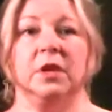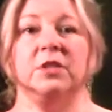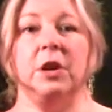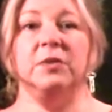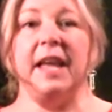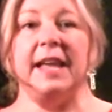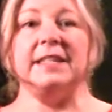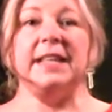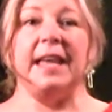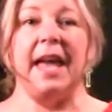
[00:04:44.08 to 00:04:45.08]
So
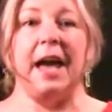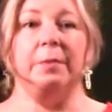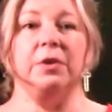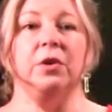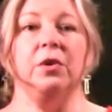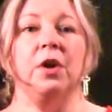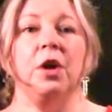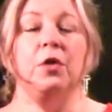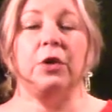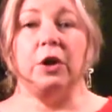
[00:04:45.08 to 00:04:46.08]
Dancy Capital,
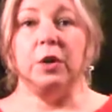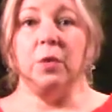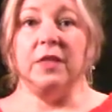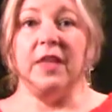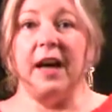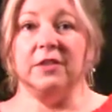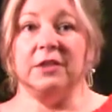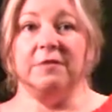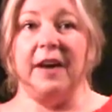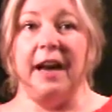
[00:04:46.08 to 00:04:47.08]

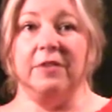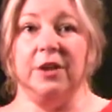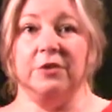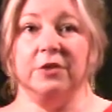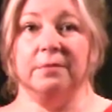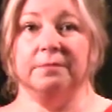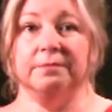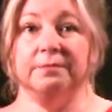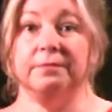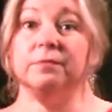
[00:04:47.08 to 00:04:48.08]
$31,500.
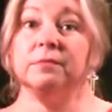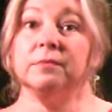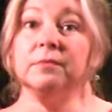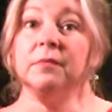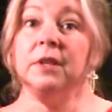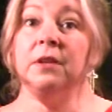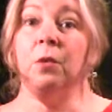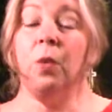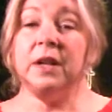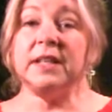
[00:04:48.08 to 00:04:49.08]

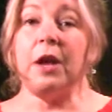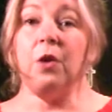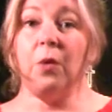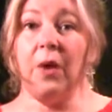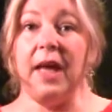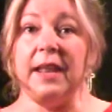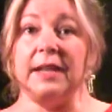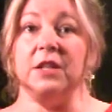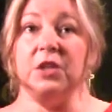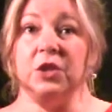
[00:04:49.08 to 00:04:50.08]
What does a
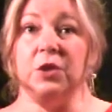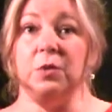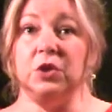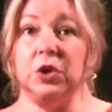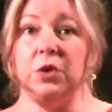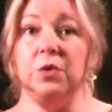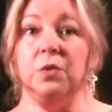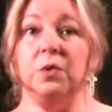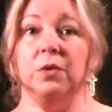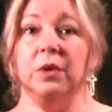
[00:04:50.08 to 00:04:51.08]
credit do
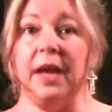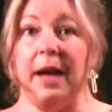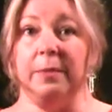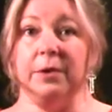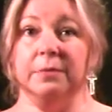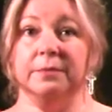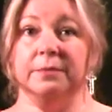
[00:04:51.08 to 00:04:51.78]
to capital?